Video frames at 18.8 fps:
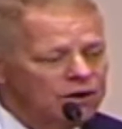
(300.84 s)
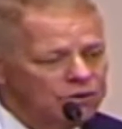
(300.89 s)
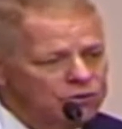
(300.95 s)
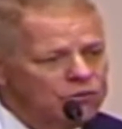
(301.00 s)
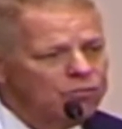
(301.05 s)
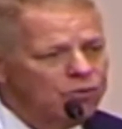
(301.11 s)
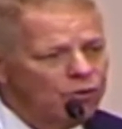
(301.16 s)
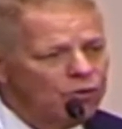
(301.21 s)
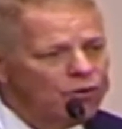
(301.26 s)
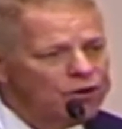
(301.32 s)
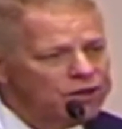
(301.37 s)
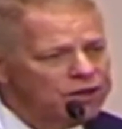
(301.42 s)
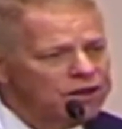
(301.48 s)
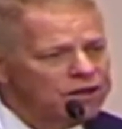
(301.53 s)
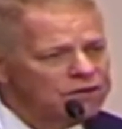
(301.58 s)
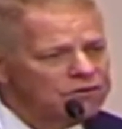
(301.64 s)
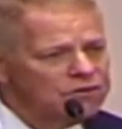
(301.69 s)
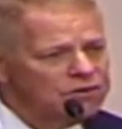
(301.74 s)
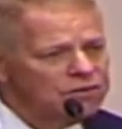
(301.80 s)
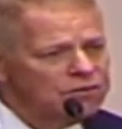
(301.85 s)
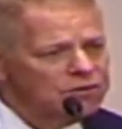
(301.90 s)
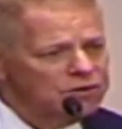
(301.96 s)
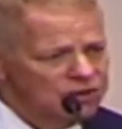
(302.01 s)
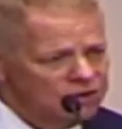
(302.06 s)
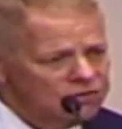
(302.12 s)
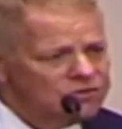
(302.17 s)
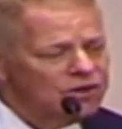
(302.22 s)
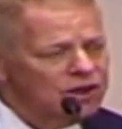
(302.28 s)
Are you born again, Jamie?
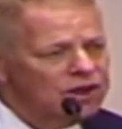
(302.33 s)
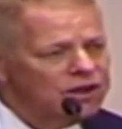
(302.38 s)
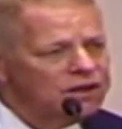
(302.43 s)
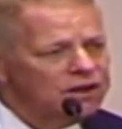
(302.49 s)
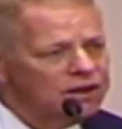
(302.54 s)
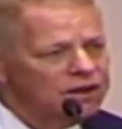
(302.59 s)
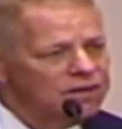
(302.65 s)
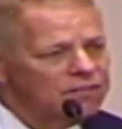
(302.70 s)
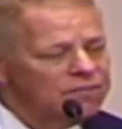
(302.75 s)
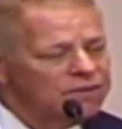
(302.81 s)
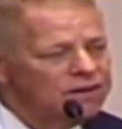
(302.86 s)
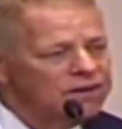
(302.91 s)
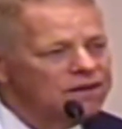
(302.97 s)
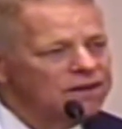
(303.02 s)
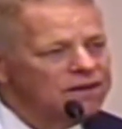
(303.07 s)
Yes, I am.